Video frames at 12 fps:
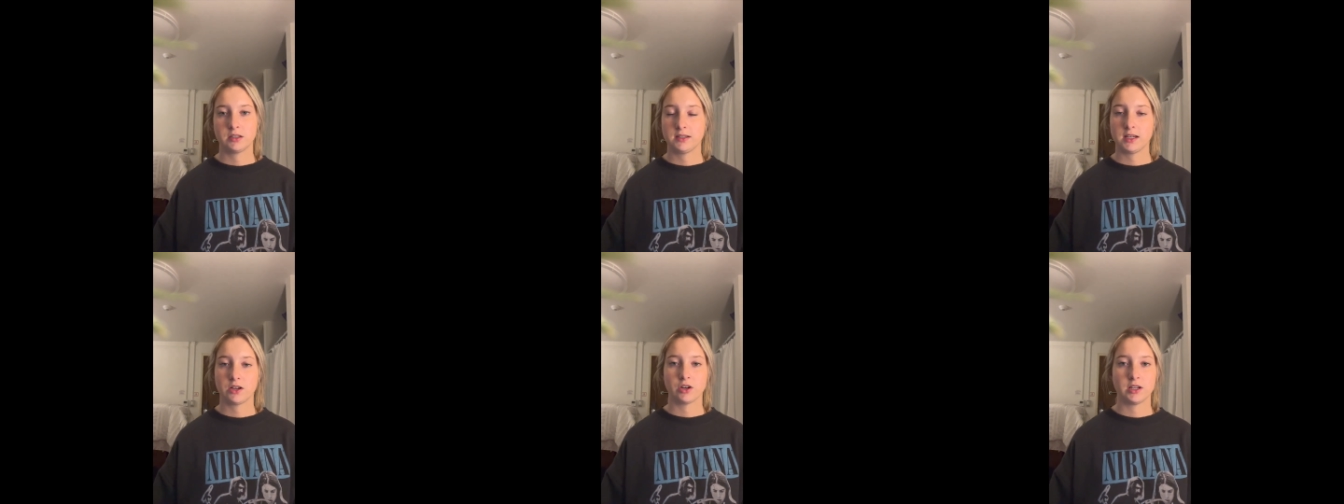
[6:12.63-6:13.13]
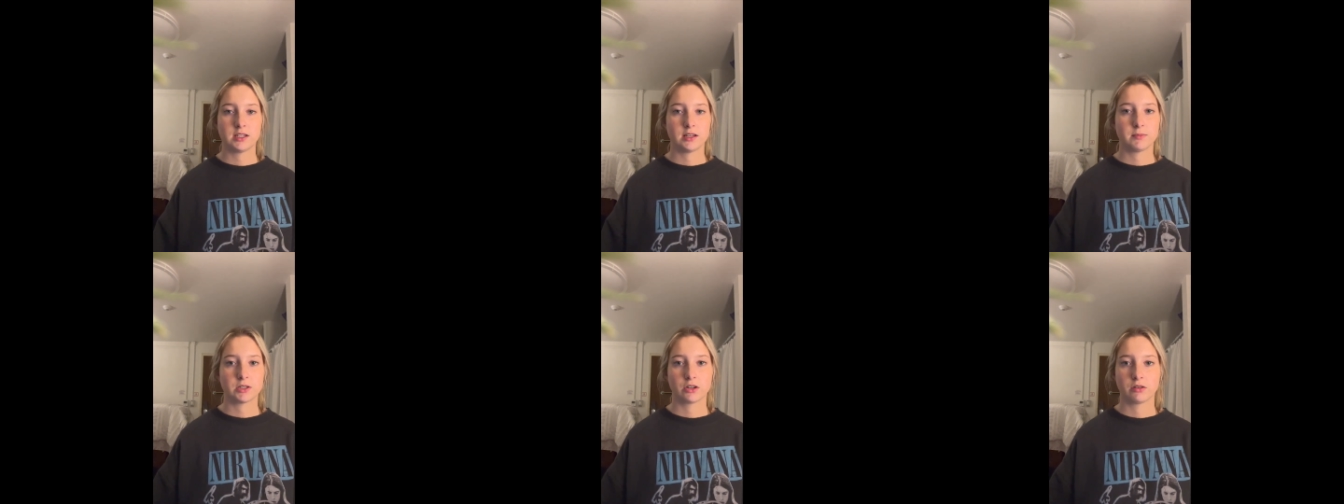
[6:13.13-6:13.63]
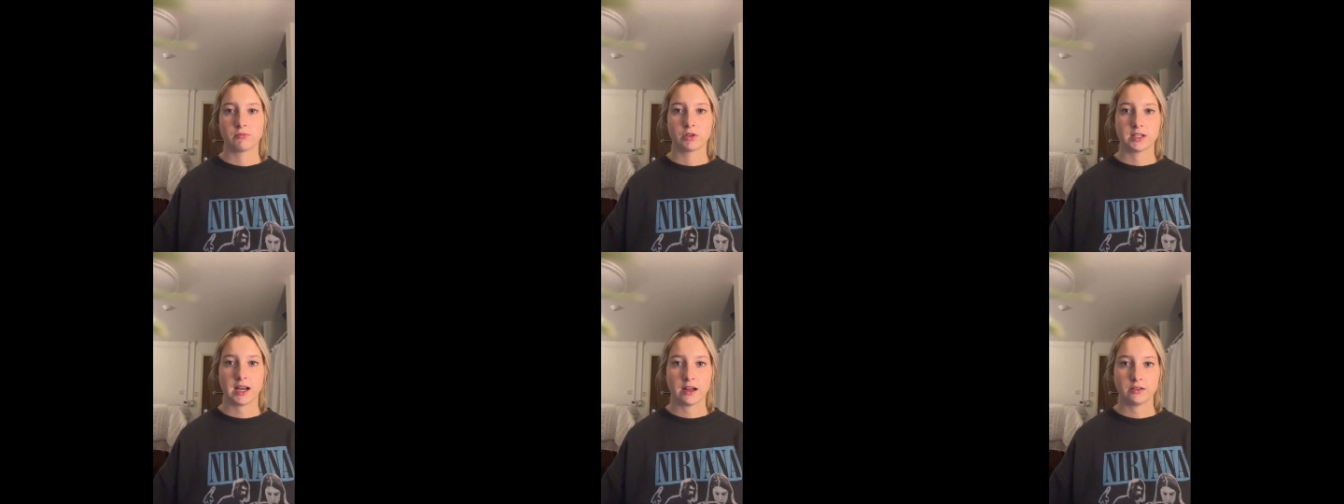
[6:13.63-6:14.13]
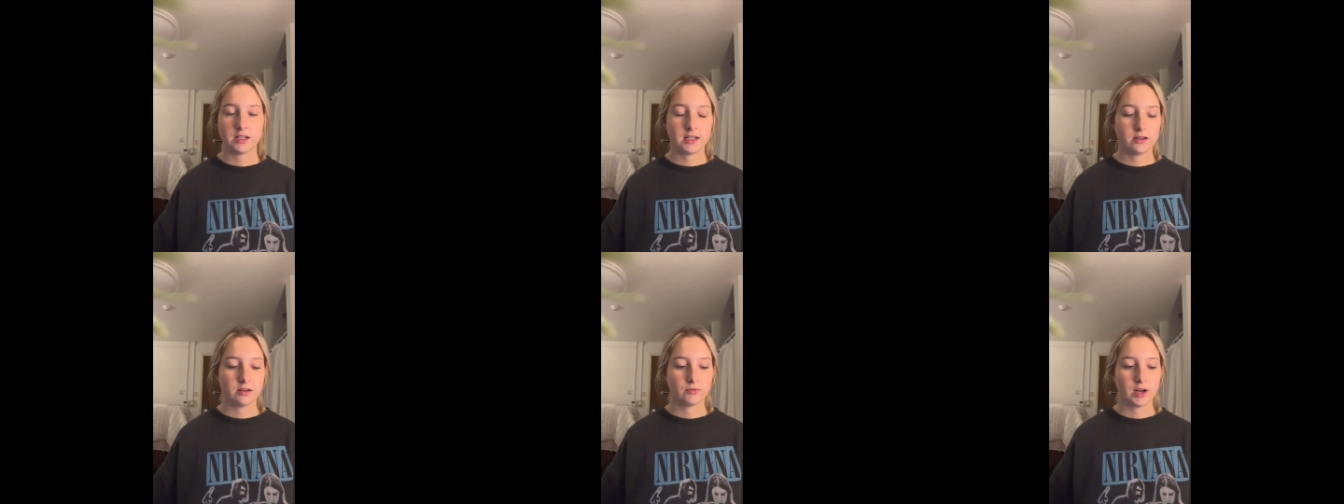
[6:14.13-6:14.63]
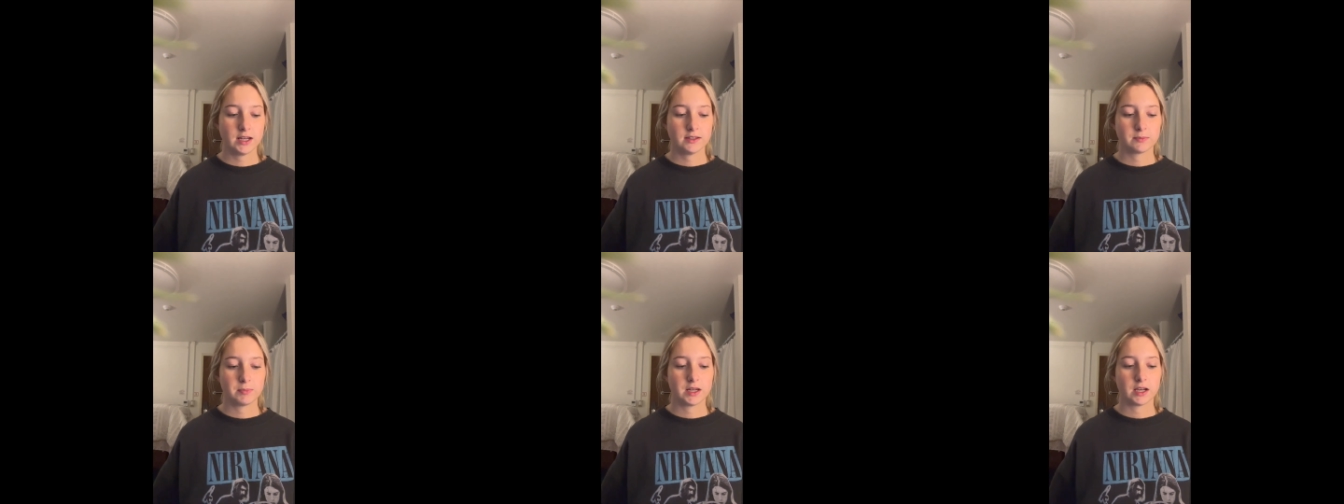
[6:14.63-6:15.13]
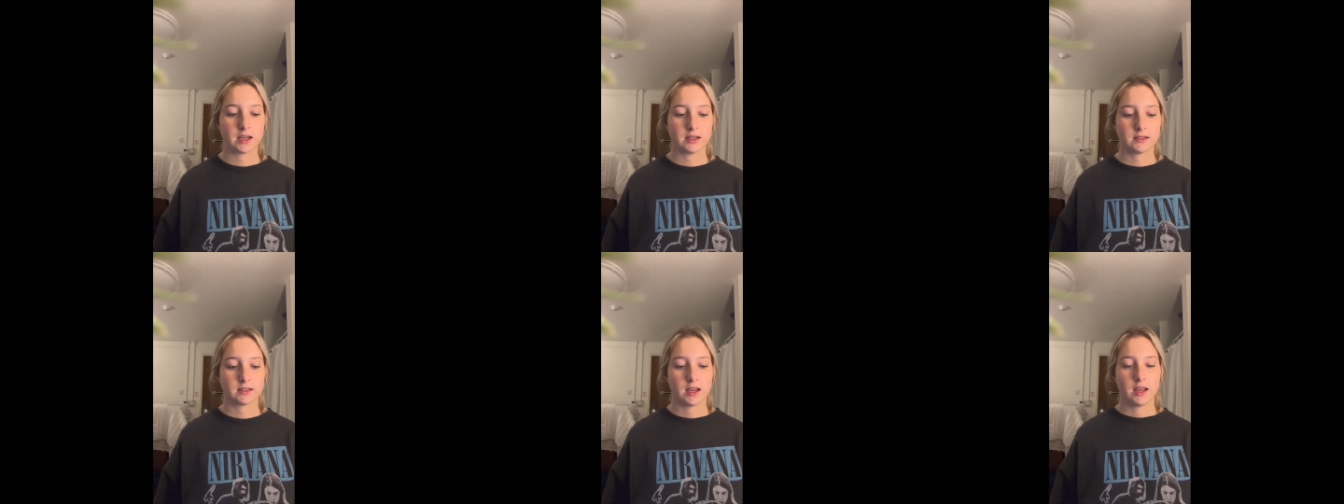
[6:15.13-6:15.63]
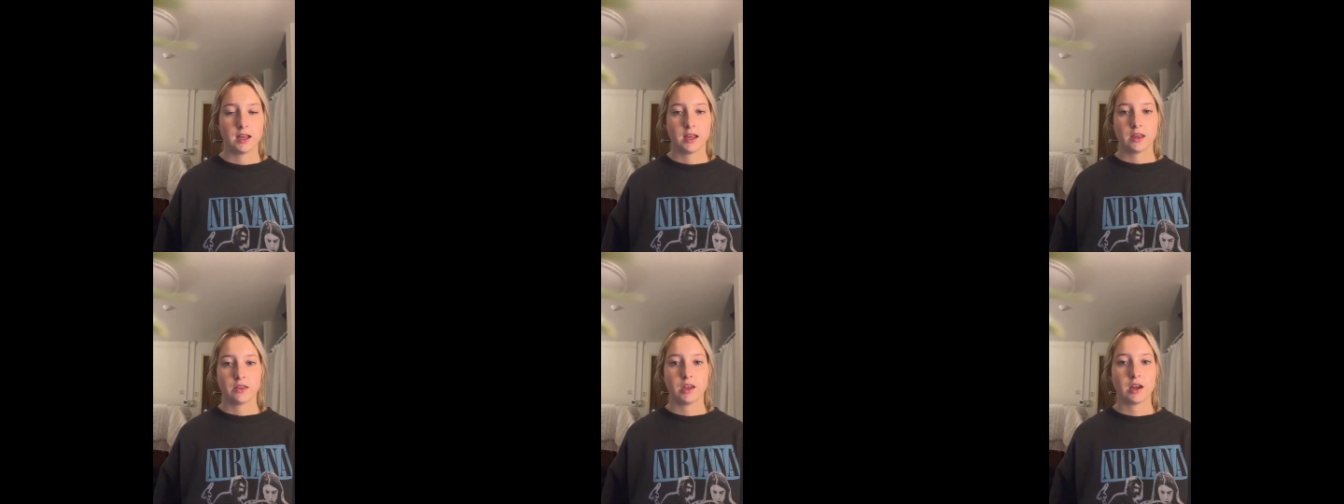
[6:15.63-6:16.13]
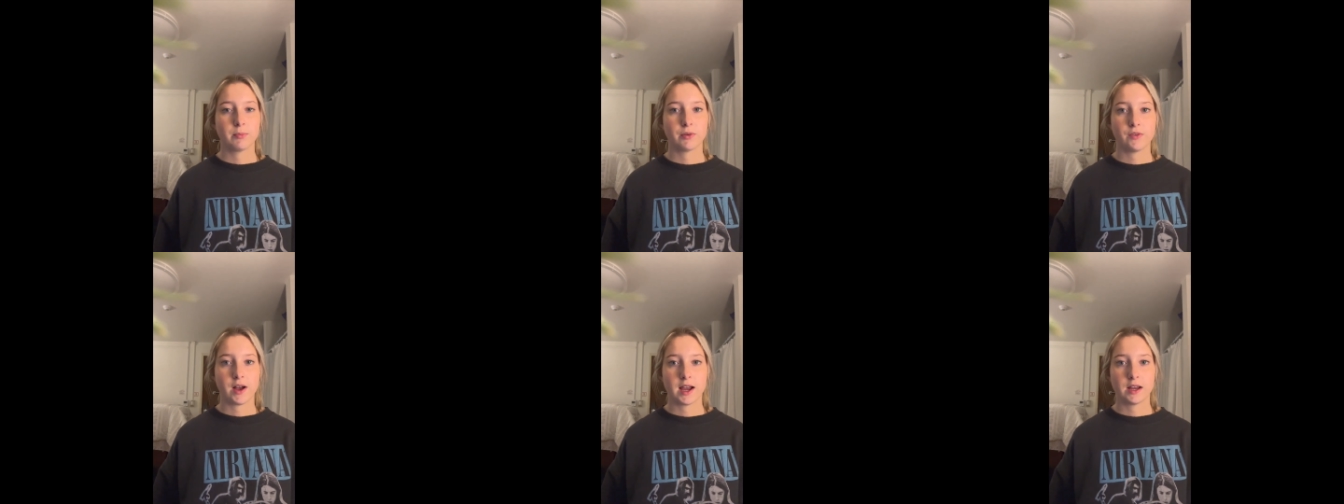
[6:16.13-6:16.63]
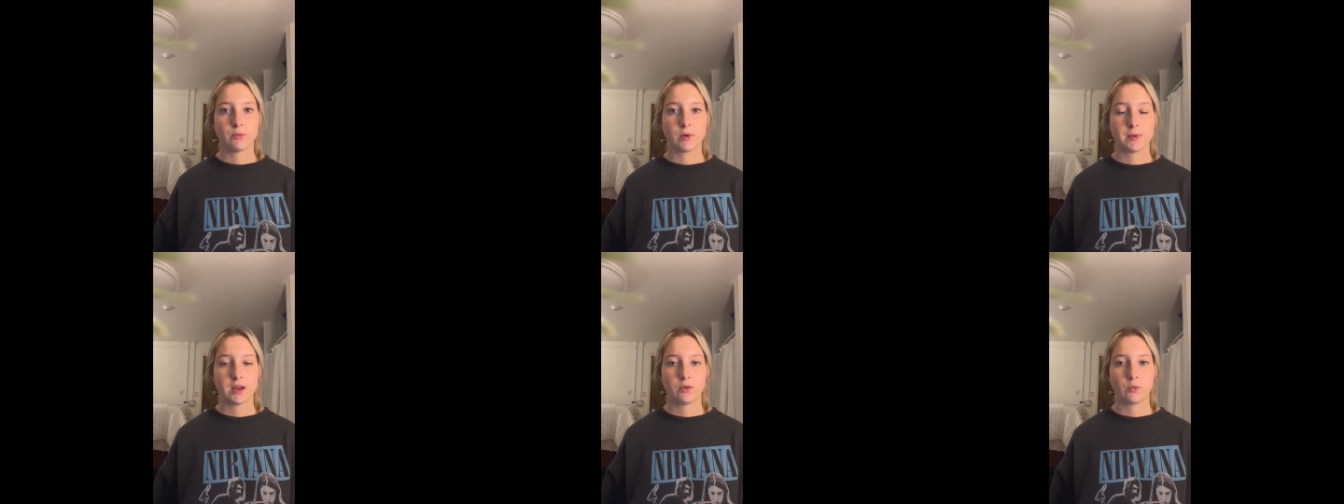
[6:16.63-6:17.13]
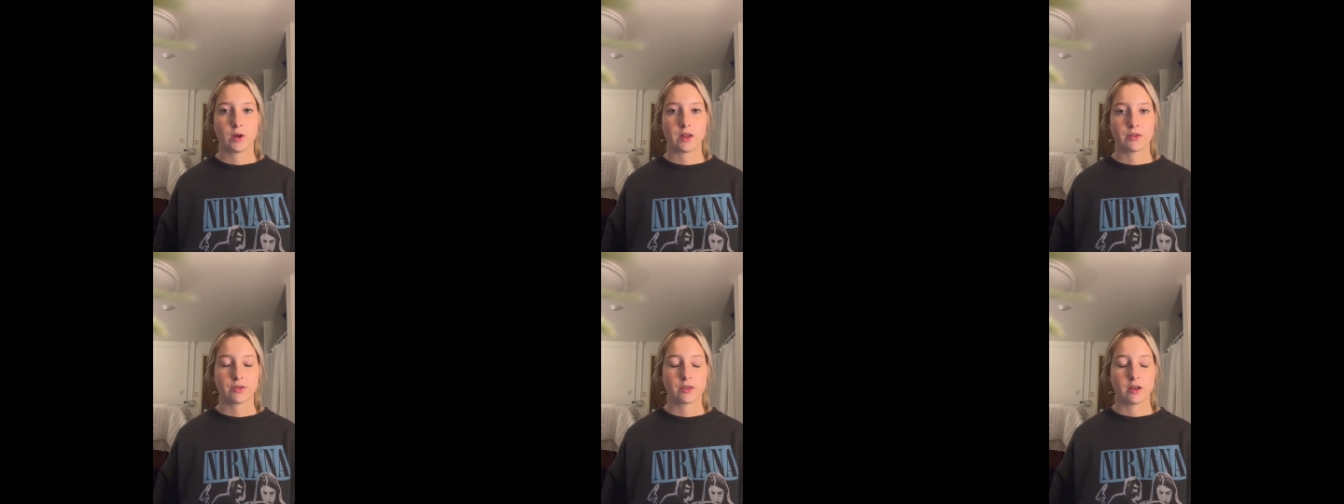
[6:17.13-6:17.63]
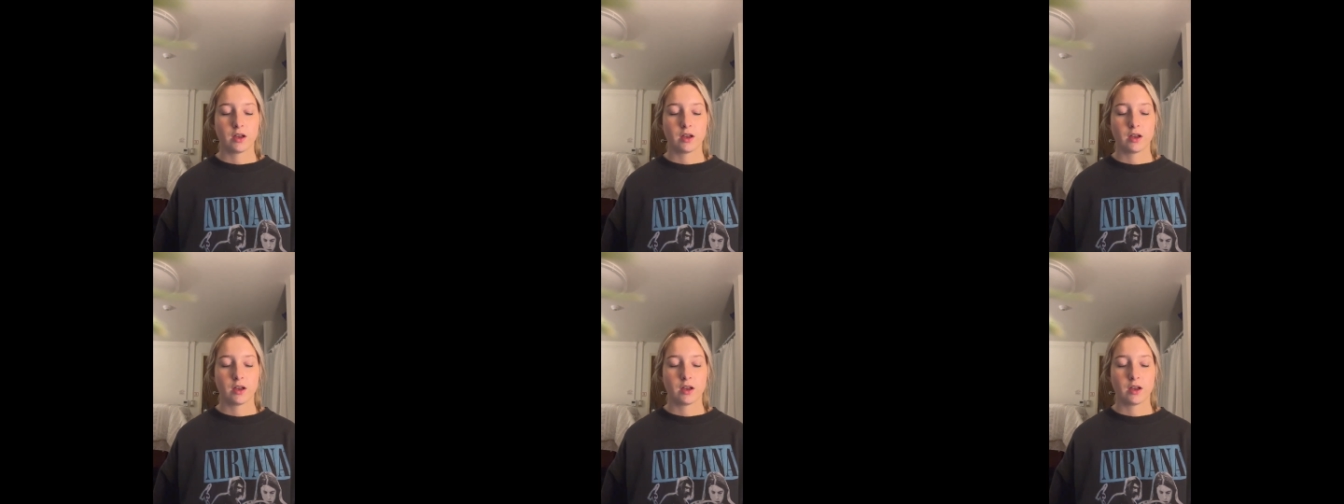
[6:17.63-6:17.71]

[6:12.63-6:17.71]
decreasing maternal mortality rates because they provide women with